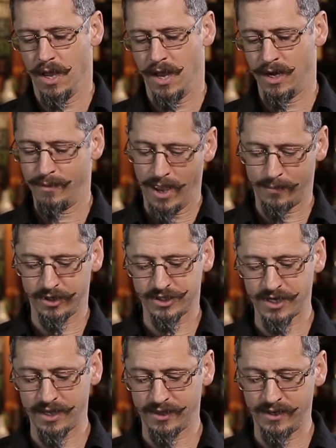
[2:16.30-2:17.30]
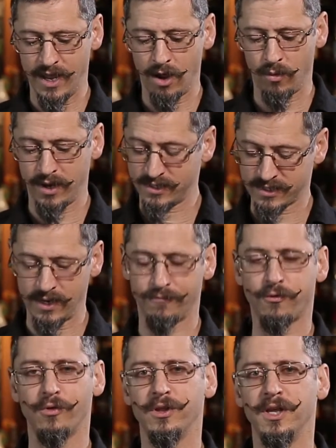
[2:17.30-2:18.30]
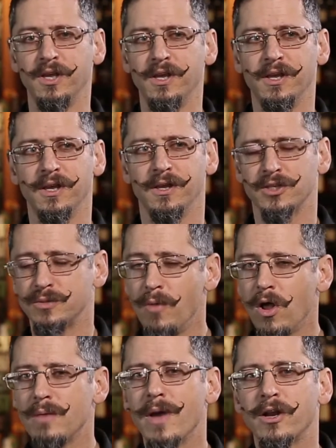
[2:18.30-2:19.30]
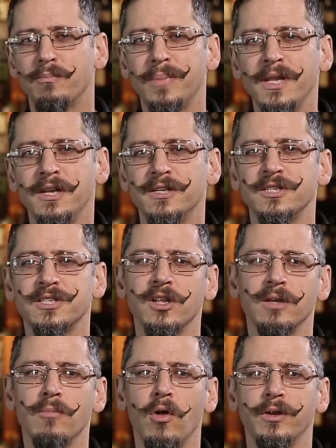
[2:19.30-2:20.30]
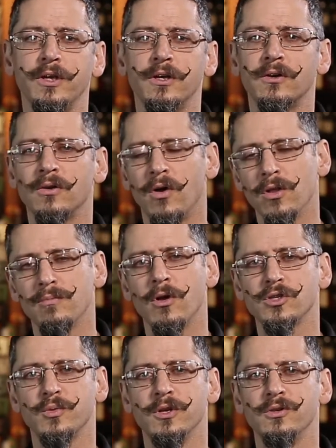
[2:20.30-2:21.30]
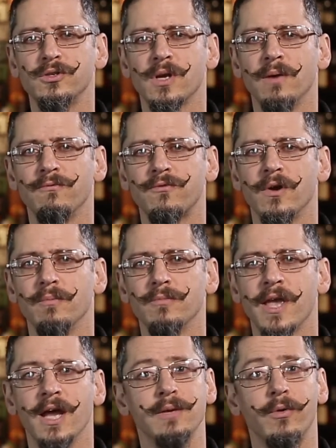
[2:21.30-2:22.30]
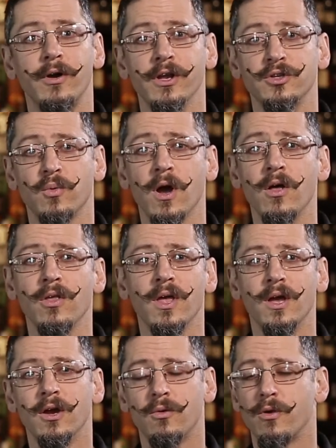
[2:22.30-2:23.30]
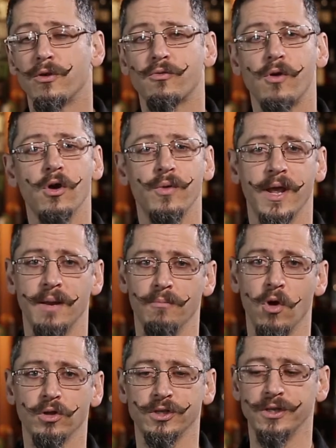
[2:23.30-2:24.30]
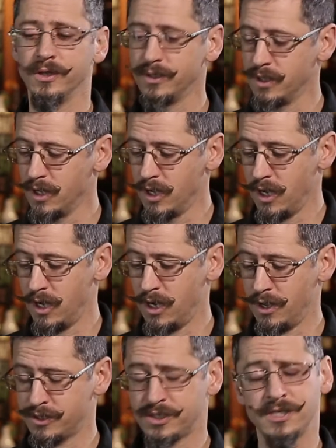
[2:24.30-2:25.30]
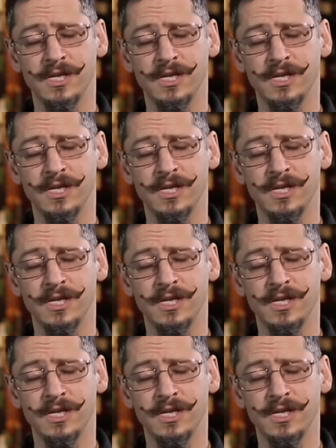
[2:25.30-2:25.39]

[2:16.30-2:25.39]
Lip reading: And I'm happy to say that now, except for the small amount of peated distilling malt in here, all the malts we use come from Canterbury as well, where they're grown and malted. 9